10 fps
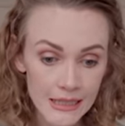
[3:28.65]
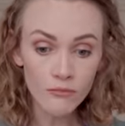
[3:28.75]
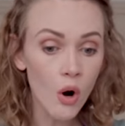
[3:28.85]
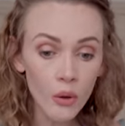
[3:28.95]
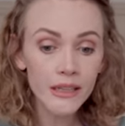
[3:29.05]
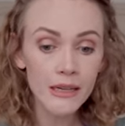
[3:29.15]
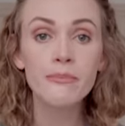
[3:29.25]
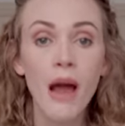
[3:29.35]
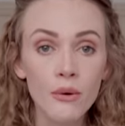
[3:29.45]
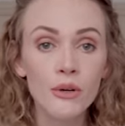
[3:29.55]
rolling it in
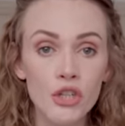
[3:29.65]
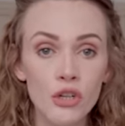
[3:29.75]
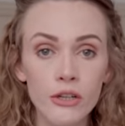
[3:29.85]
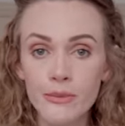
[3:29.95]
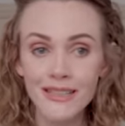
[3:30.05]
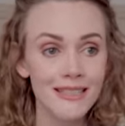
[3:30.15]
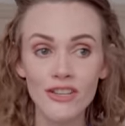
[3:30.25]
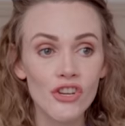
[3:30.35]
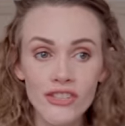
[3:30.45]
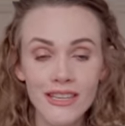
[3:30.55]
powdered sugar because
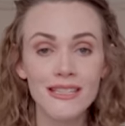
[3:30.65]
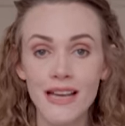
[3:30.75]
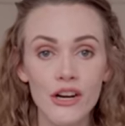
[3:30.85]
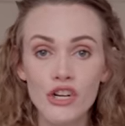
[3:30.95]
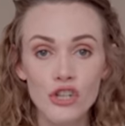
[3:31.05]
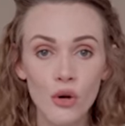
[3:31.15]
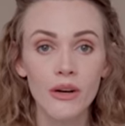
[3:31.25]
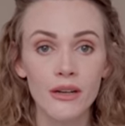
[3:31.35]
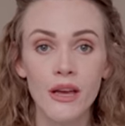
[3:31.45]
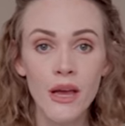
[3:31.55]
it just is not a
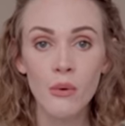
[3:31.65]
Stollen